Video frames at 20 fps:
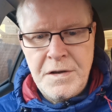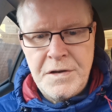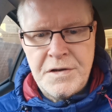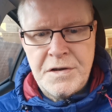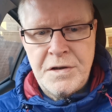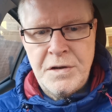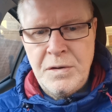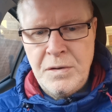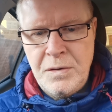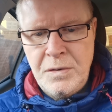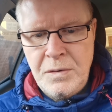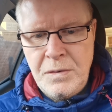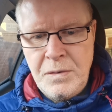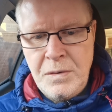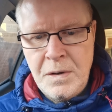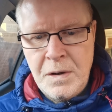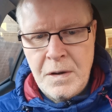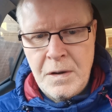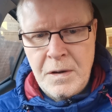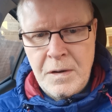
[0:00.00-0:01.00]

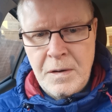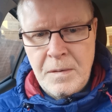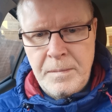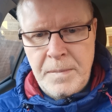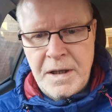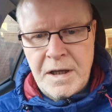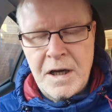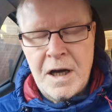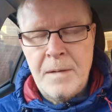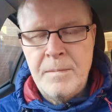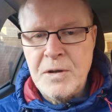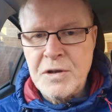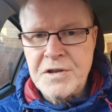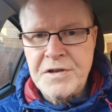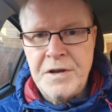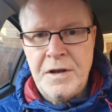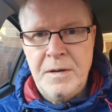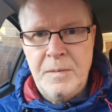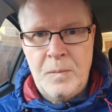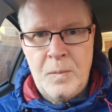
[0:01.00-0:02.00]
to become a
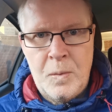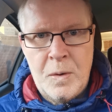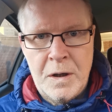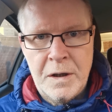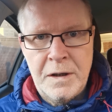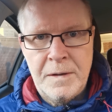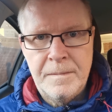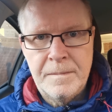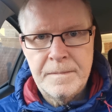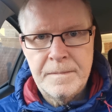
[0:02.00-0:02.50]
certain way.